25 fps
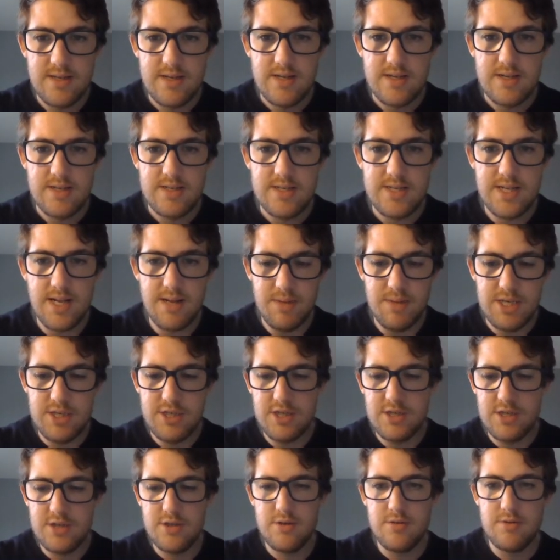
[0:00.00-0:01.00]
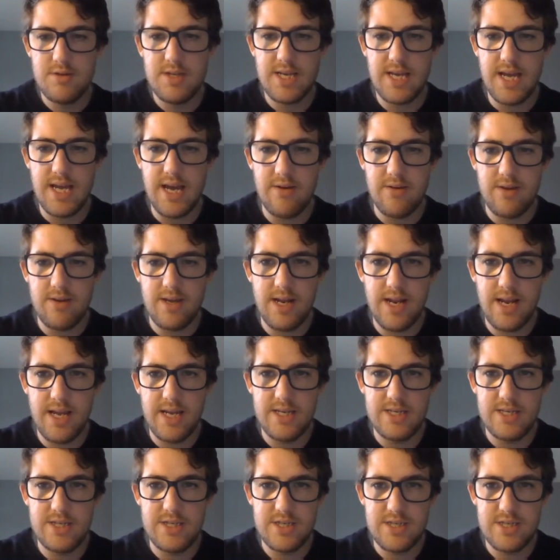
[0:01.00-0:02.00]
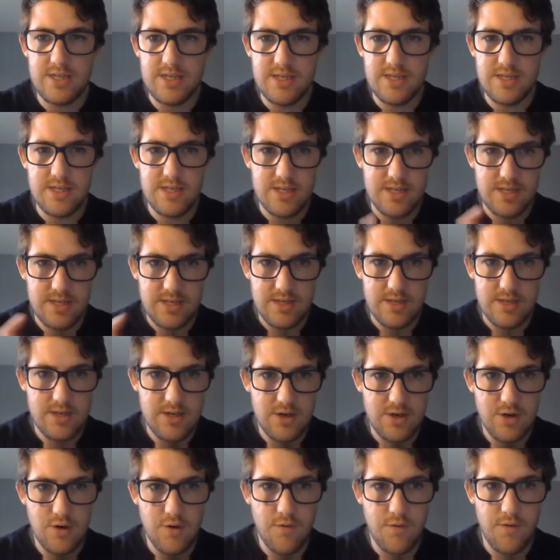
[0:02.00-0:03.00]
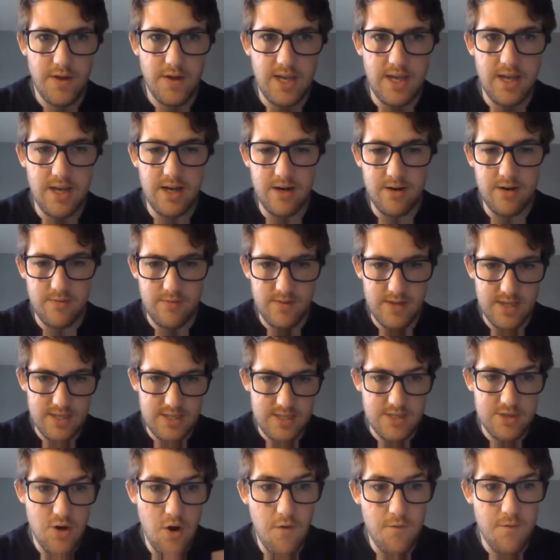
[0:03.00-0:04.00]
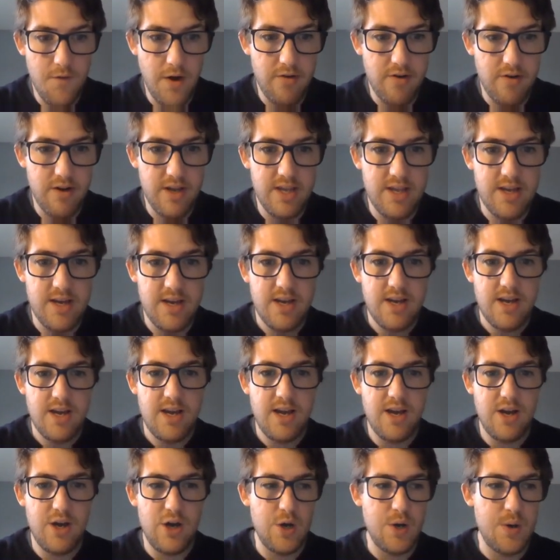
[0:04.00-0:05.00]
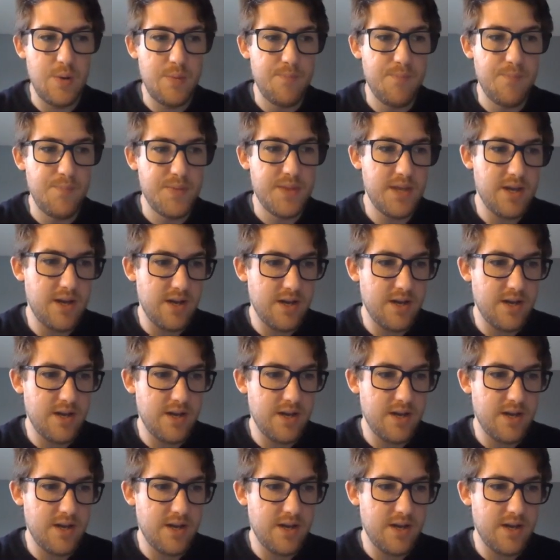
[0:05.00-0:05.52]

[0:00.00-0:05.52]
So let me just do the calculation over here. This is not very not